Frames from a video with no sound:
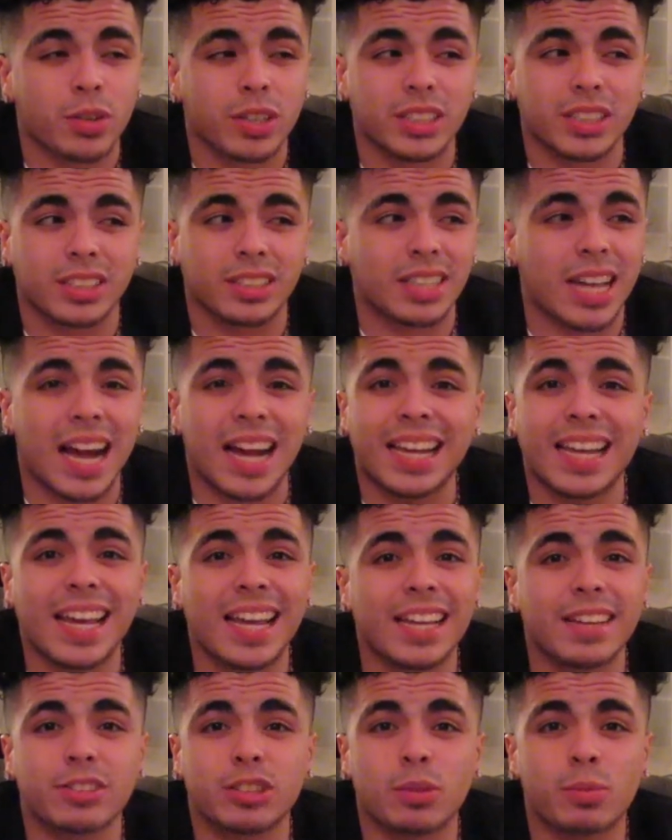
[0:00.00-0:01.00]
because I
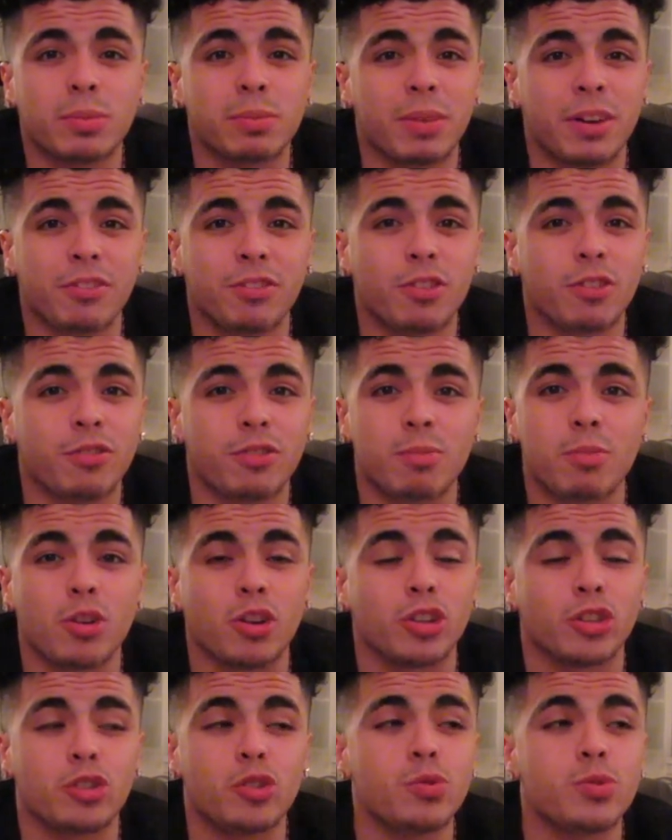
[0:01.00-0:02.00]
can't give someone my phone for more
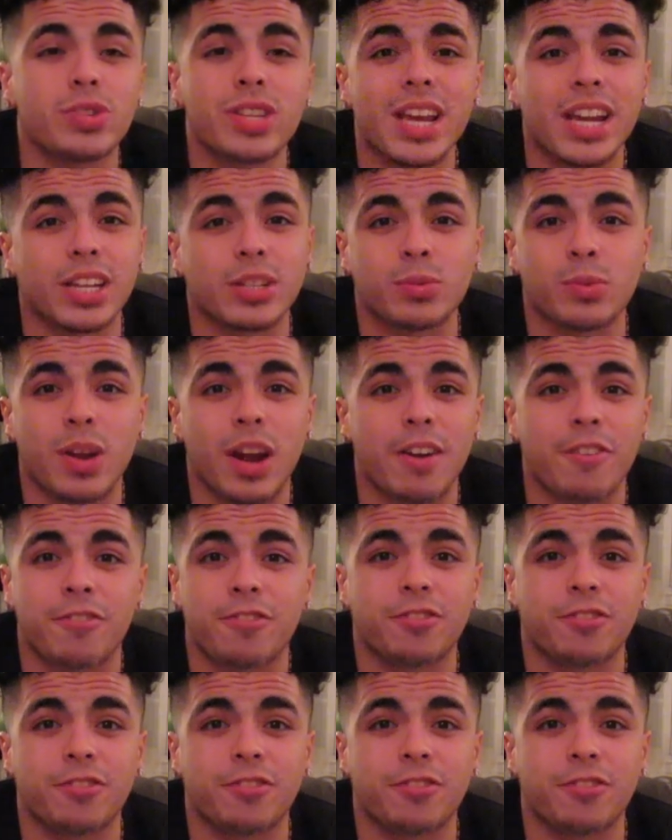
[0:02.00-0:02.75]
than 2 seconds without